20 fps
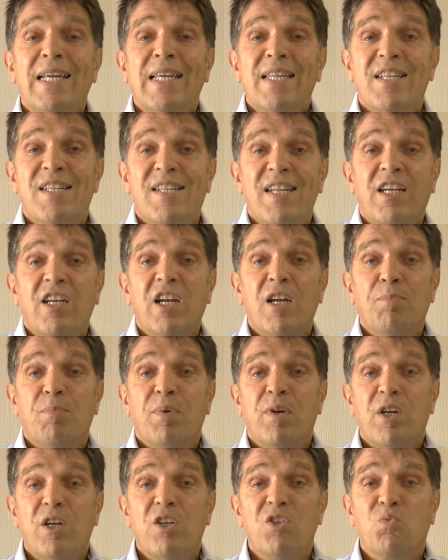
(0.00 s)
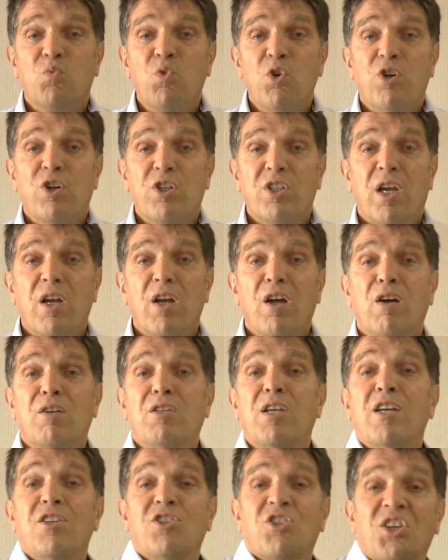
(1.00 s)
withZing has worked
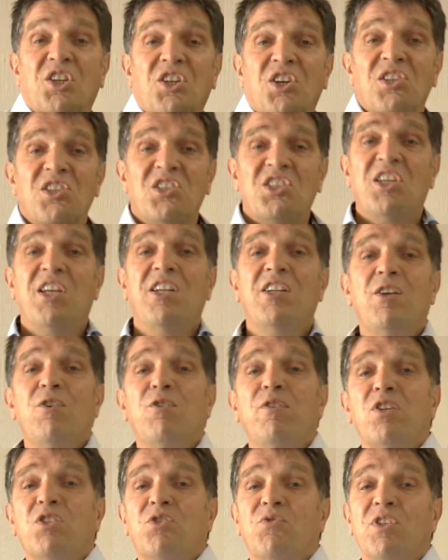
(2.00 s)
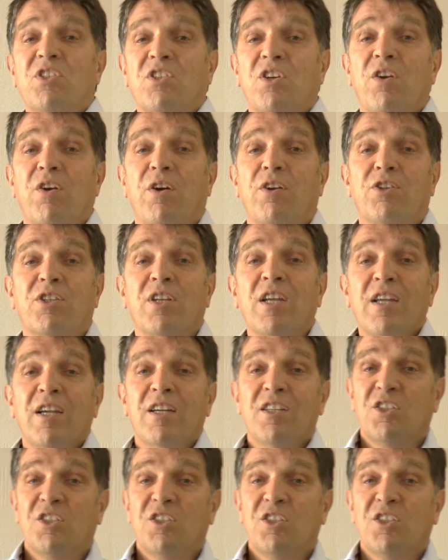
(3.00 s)
hard to continue this research,